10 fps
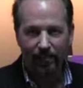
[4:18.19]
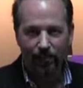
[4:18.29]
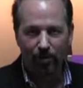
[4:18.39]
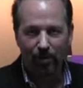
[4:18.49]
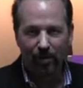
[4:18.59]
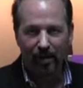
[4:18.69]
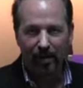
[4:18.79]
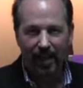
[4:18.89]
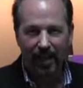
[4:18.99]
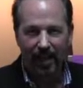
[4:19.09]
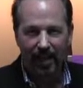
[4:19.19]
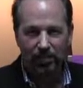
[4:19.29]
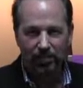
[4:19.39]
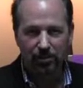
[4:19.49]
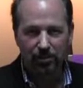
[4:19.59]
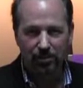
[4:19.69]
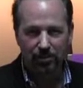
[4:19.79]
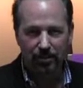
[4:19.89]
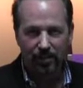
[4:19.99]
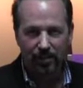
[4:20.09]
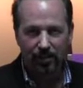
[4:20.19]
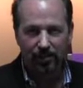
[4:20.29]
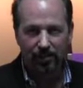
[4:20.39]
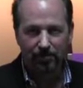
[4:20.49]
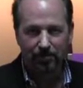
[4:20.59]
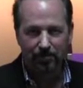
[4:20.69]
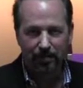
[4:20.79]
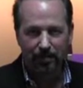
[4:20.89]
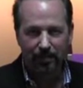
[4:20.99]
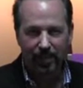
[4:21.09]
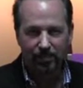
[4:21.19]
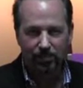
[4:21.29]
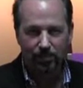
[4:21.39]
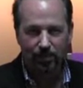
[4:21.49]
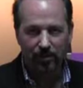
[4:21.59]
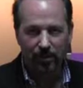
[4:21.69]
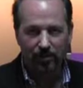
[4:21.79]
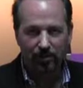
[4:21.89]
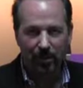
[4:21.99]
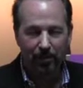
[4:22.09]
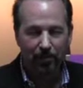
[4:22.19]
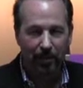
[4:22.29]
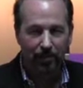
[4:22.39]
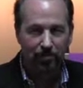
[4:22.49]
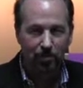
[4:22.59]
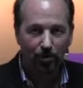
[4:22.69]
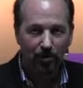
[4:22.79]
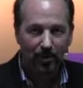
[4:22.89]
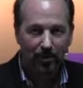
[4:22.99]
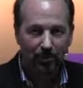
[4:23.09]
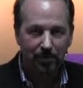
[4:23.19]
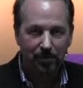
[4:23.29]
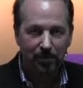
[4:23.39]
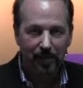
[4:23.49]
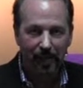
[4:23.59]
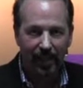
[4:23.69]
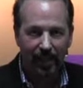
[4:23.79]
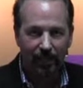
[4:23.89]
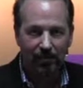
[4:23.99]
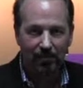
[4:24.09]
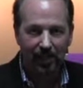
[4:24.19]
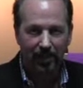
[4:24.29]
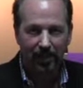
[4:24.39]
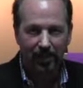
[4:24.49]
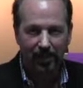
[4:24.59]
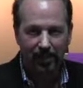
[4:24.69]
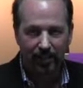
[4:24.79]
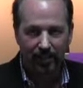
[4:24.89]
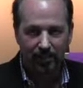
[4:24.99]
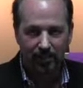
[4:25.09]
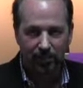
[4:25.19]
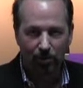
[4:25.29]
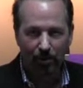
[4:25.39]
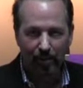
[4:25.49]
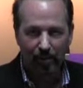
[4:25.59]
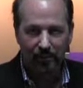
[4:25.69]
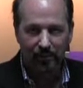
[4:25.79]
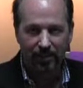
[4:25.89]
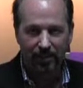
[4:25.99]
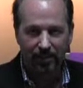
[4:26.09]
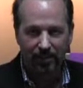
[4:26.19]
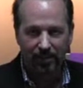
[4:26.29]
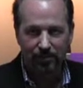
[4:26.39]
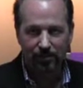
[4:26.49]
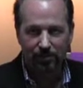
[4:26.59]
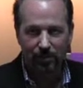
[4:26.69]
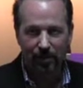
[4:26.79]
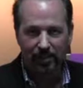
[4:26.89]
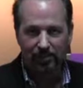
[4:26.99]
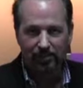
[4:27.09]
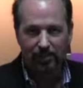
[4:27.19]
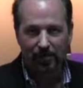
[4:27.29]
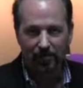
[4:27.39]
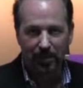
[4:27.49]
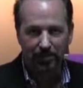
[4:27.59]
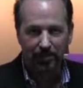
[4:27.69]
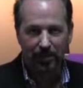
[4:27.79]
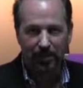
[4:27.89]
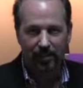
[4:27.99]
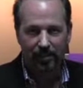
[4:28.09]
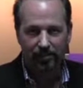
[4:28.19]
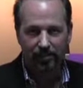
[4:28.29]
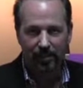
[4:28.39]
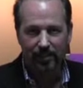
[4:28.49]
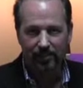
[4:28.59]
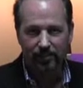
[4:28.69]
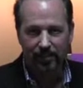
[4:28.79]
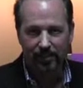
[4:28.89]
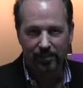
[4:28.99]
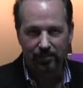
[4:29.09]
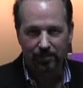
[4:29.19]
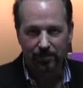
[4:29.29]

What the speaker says: for Asian, coming from the Asian world. By the way, there's more blood type people A on the planet than anything else. More A's than anything else, and there are more Asian population than anything else, so that gives you a hint.